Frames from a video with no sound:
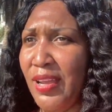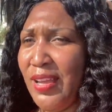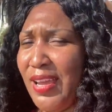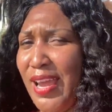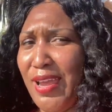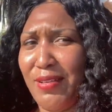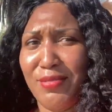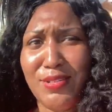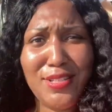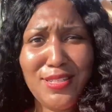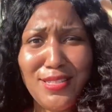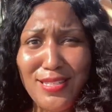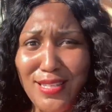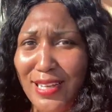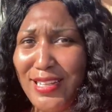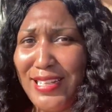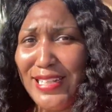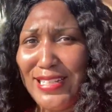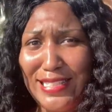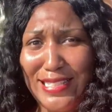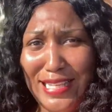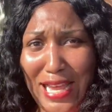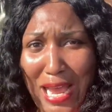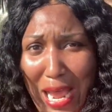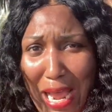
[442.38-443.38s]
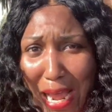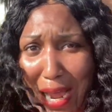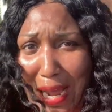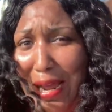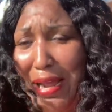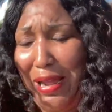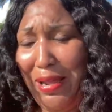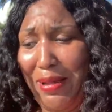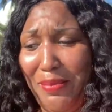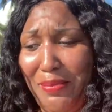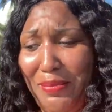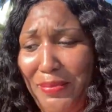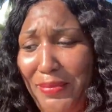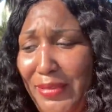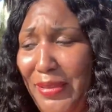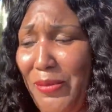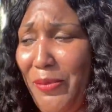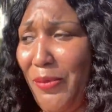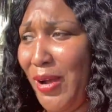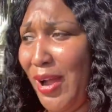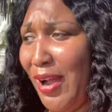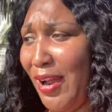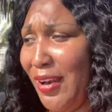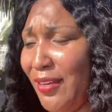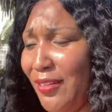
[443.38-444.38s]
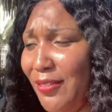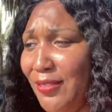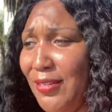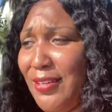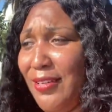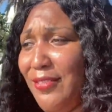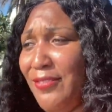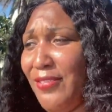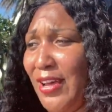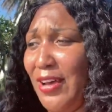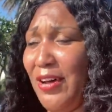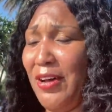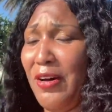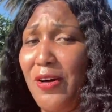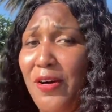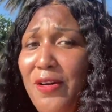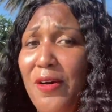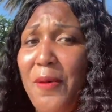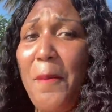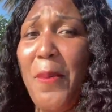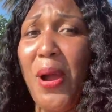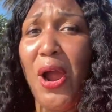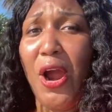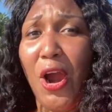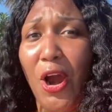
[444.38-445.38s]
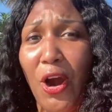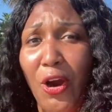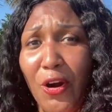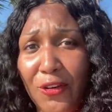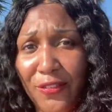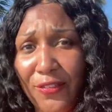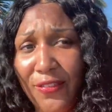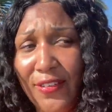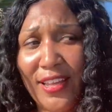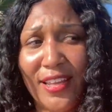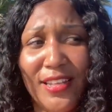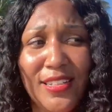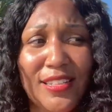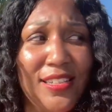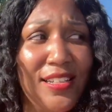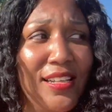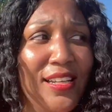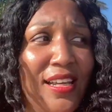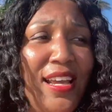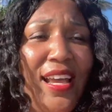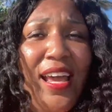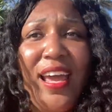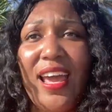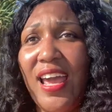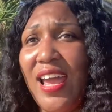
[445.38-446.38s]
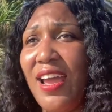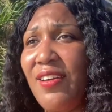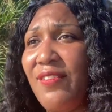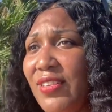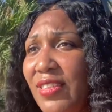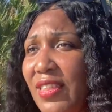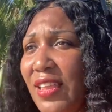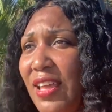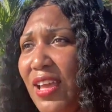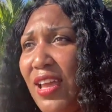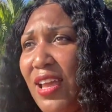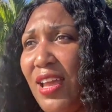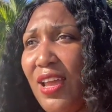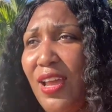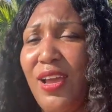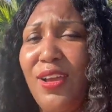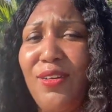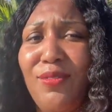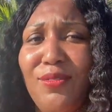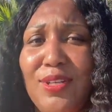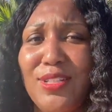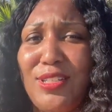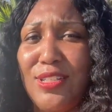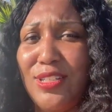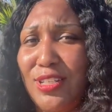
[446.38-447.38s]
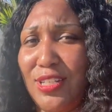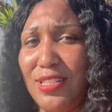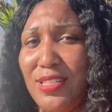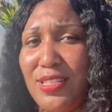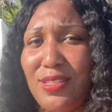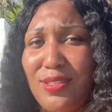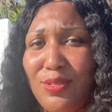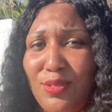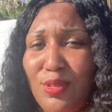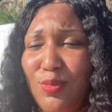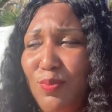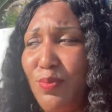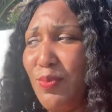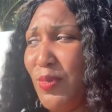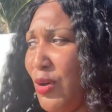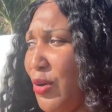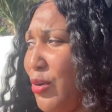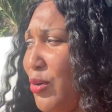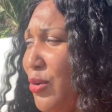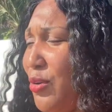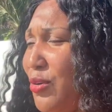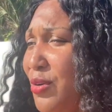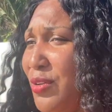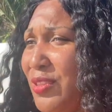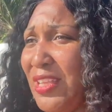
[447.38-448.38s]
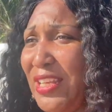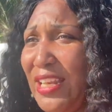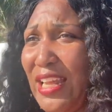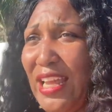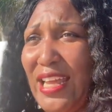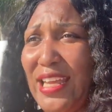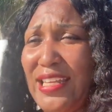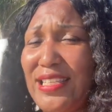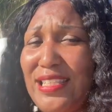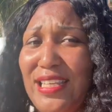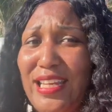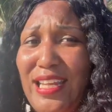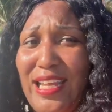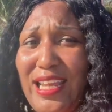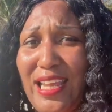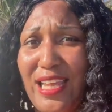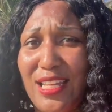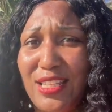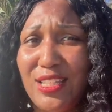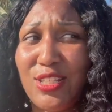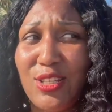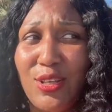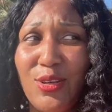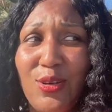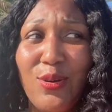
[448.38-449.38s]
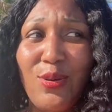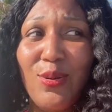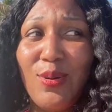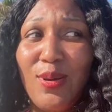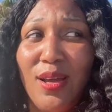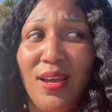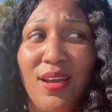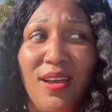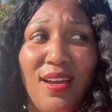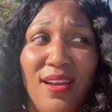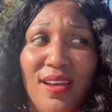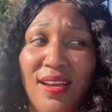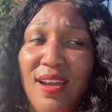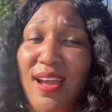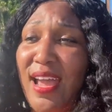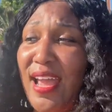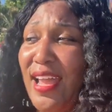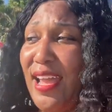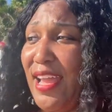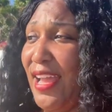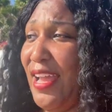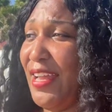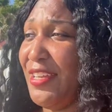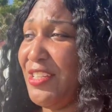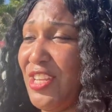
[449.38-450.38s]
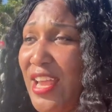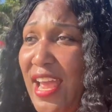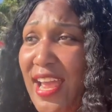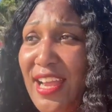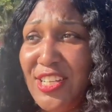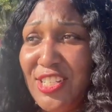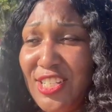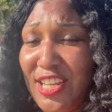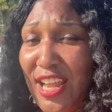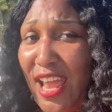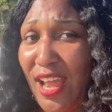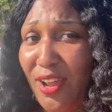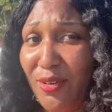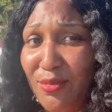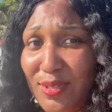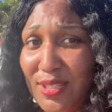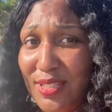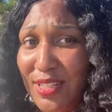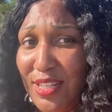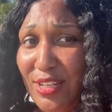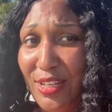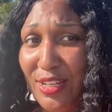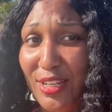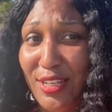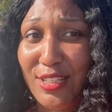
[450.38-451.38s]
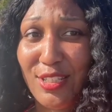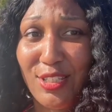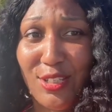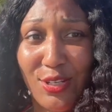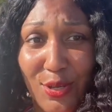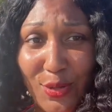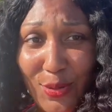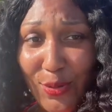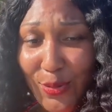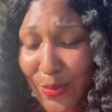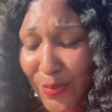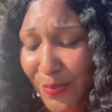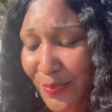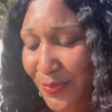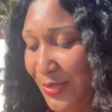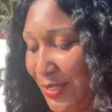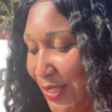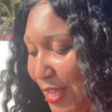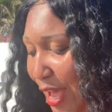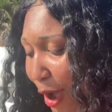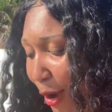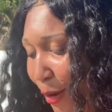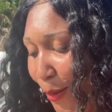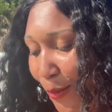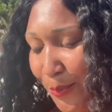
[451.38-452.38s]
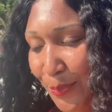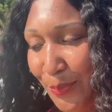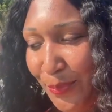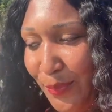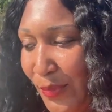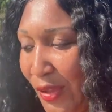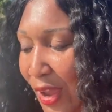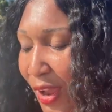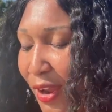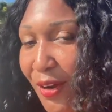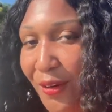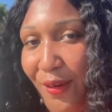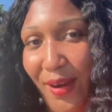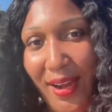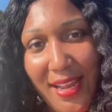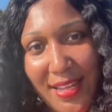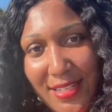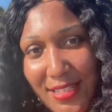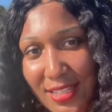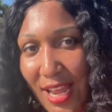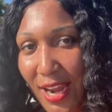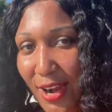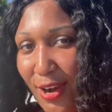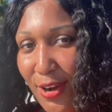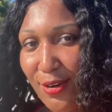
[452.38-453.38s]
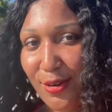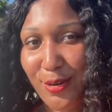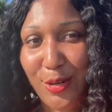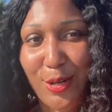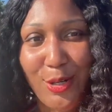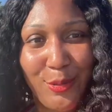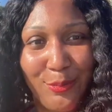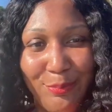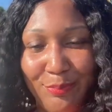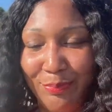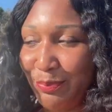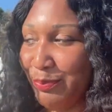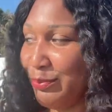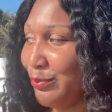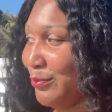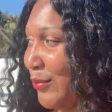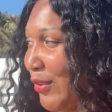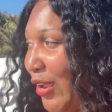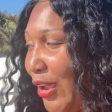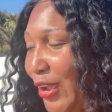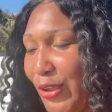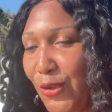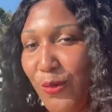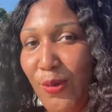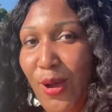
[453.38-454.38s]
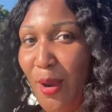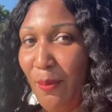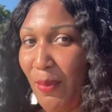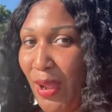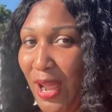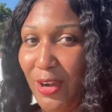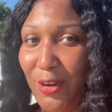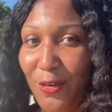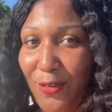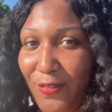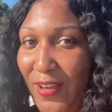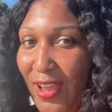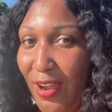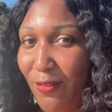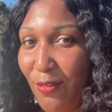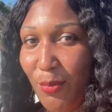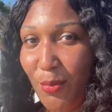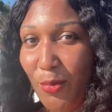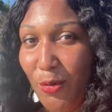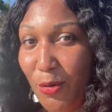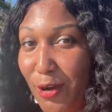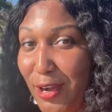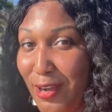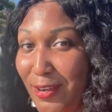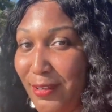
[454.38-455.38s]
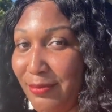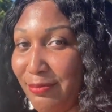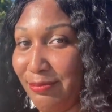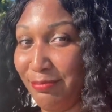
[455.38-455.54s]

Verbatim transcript: It was just a good time. The water felt perfect. Everything was just smooth and easy to get to and Jack Shack was good too. So Grand Turk. You are my new favorite port.